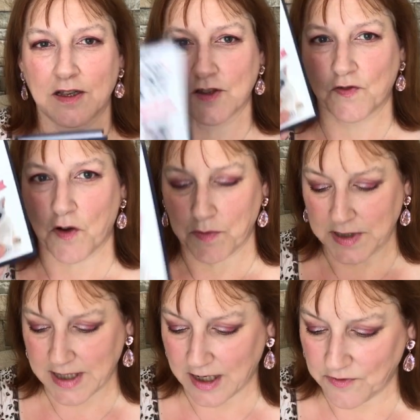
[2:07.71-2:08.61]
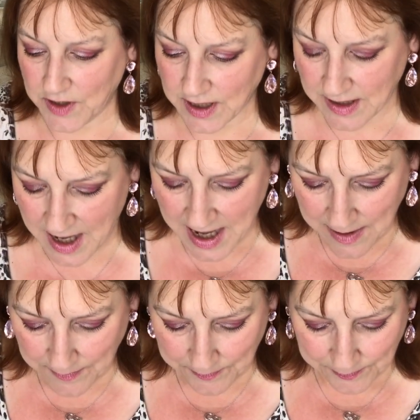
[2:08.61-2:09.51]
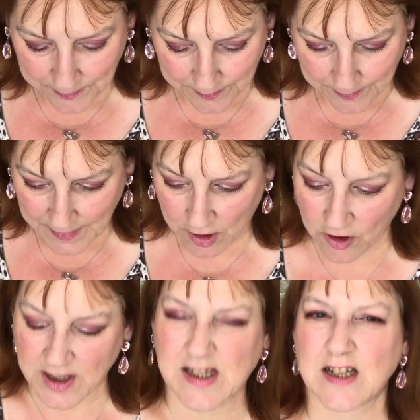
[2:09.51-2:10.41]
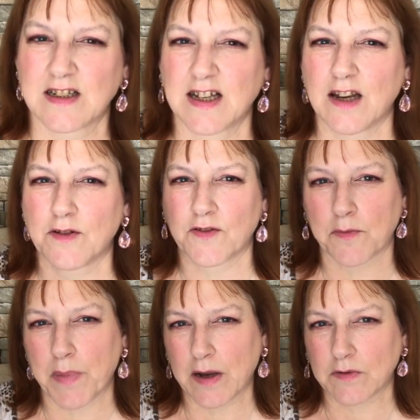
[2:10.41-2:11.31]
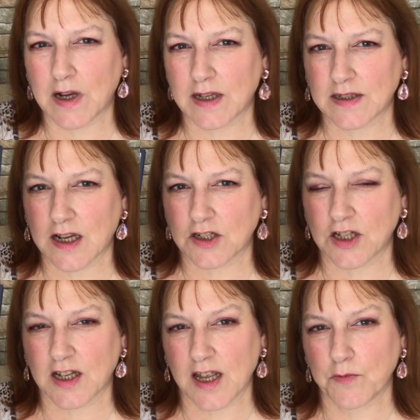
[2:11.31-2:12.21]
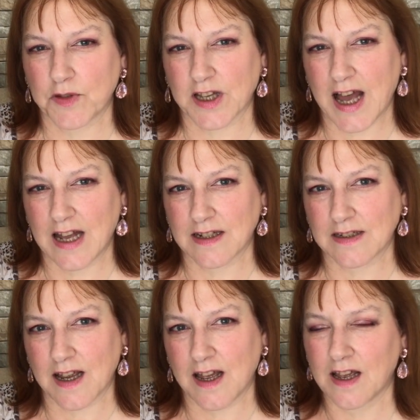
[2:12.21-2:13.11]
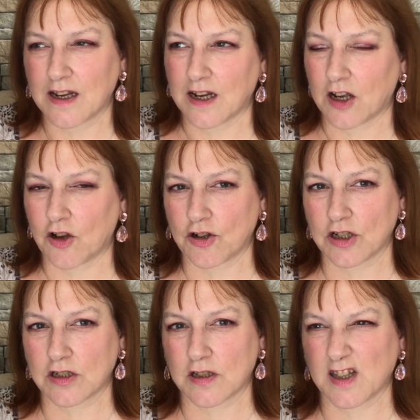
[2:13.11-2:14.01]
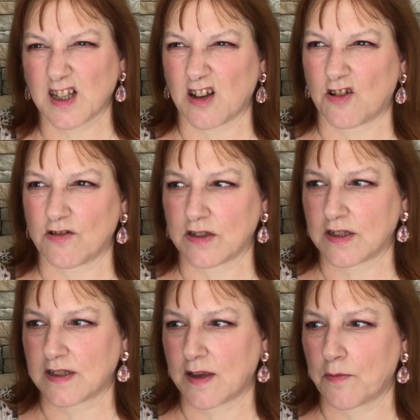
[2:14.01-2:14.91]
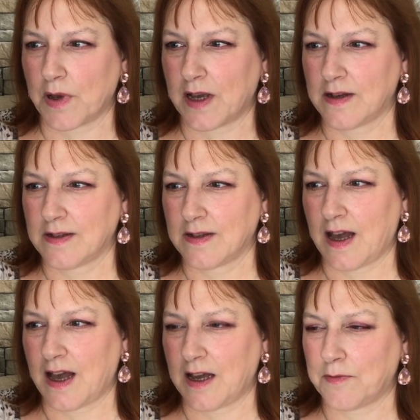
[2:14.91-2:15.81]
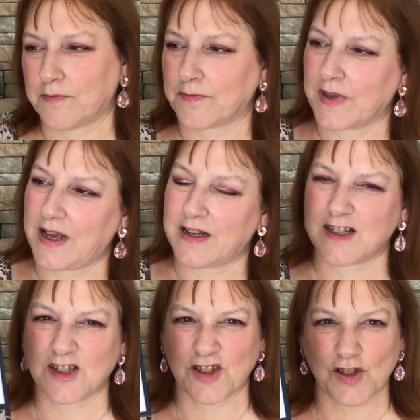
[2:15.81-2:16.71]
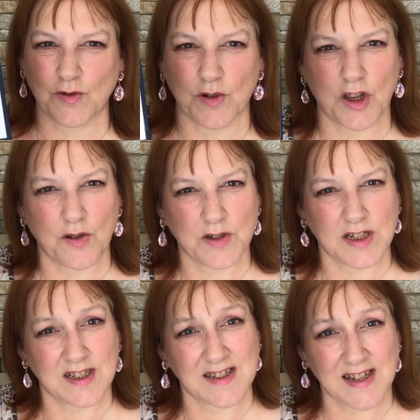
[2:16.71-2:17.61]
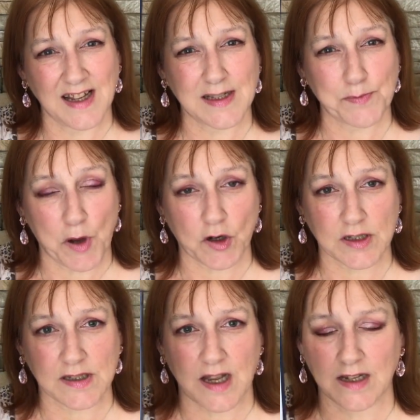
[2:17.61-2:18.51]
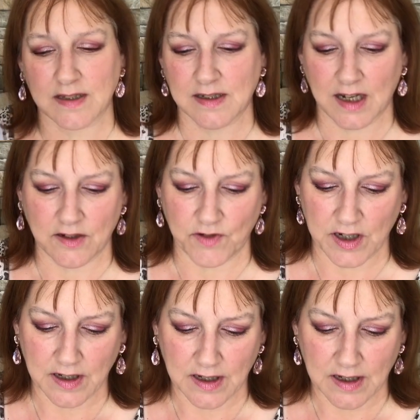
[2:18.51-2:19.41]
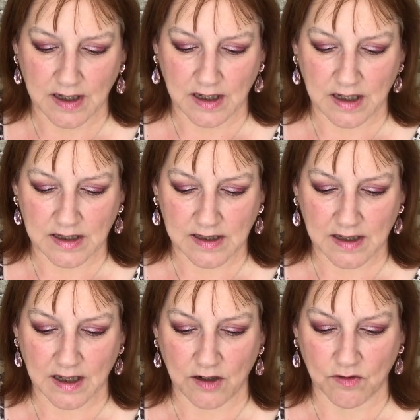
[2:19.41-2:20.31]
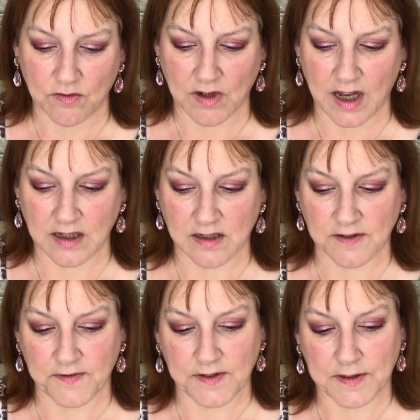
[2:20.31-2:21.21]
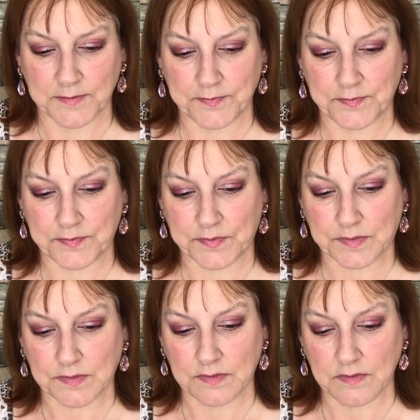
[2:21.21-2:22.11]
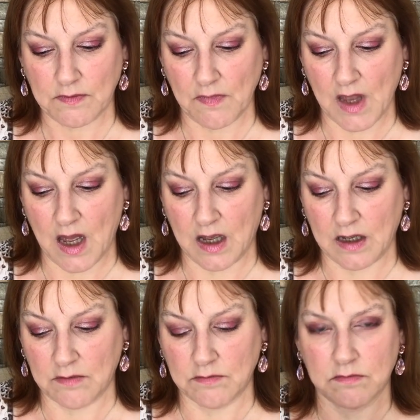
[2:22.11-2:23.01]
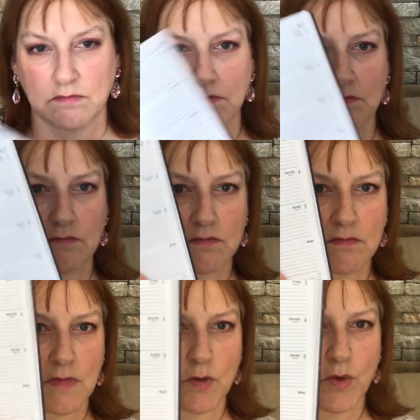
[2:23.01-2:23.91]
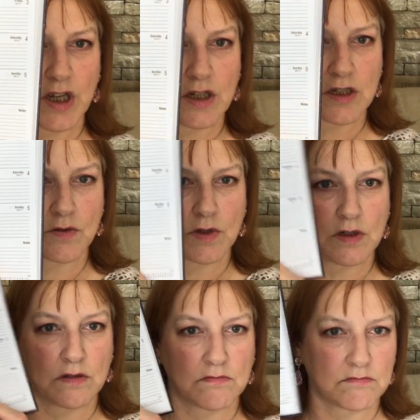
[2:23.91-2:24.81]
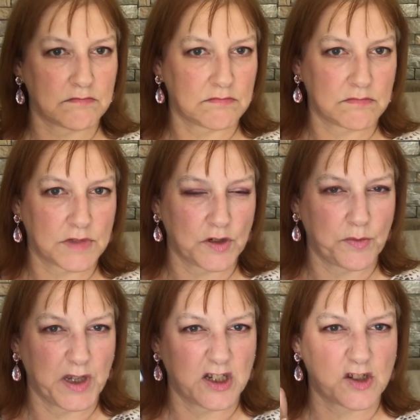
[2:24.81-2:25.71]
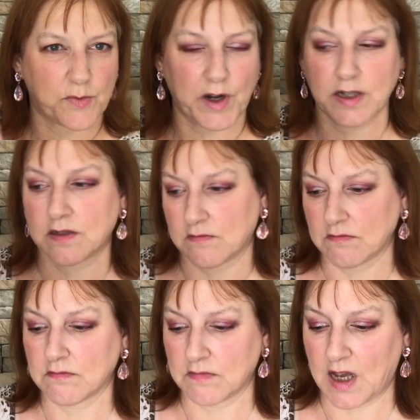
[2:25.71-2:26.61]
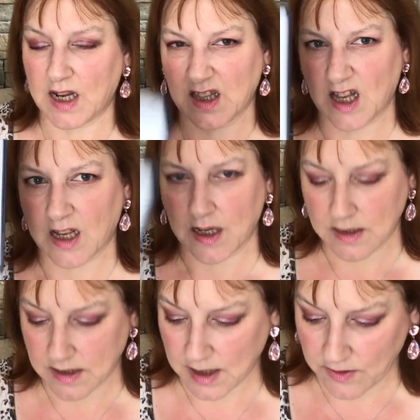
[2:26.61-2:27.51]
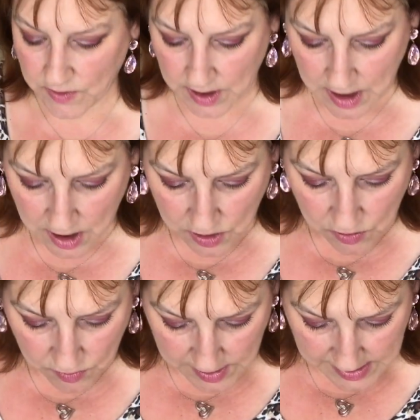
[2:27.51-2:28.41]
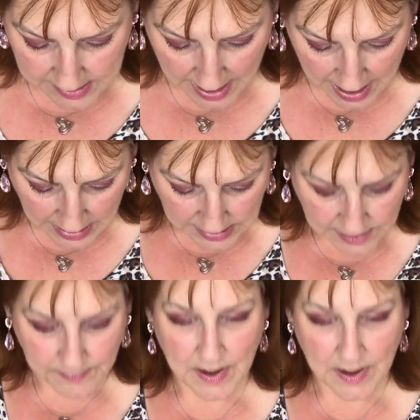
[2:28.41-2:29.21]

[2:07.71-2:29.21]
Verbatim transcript: So I've got my diary in there. Got this little diary from Poundland, actually. It came with a calendar. I got it, I think I got it in December. And it's just so cute, and it's nice pocket-sized diary. It's, you know, kind of a week to a two-page spread. I like that kind of diary. So there's that.